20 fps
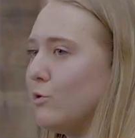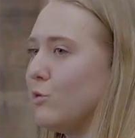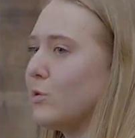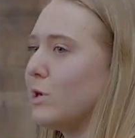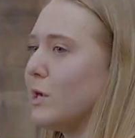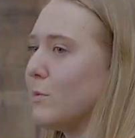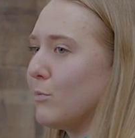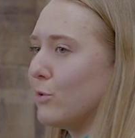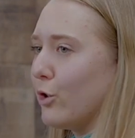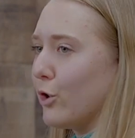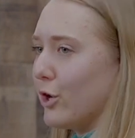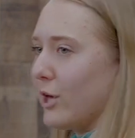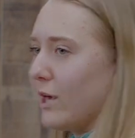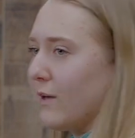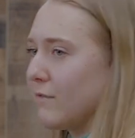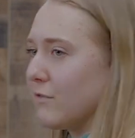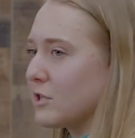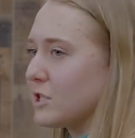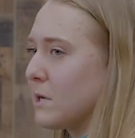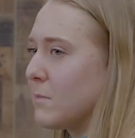you keep
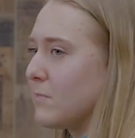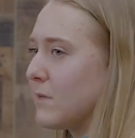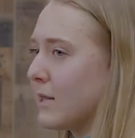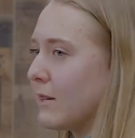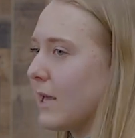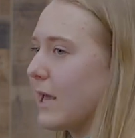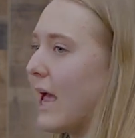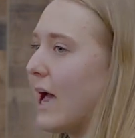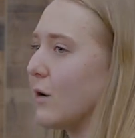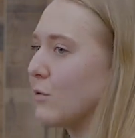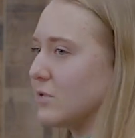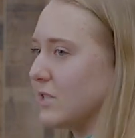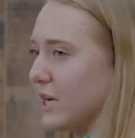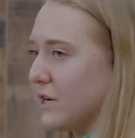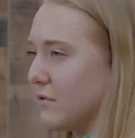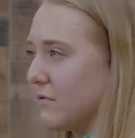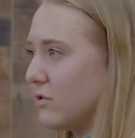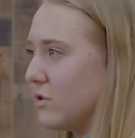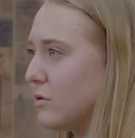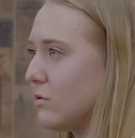looking for something
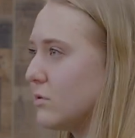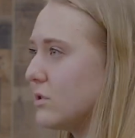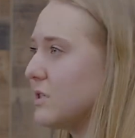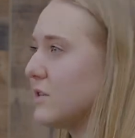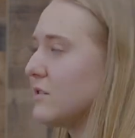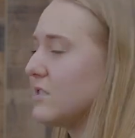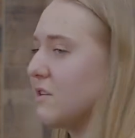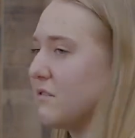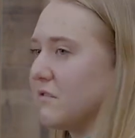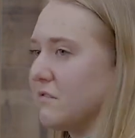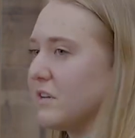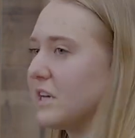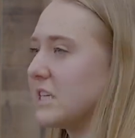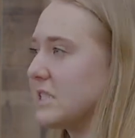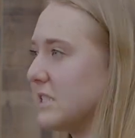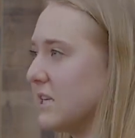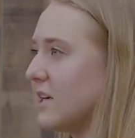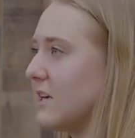outside of you to fix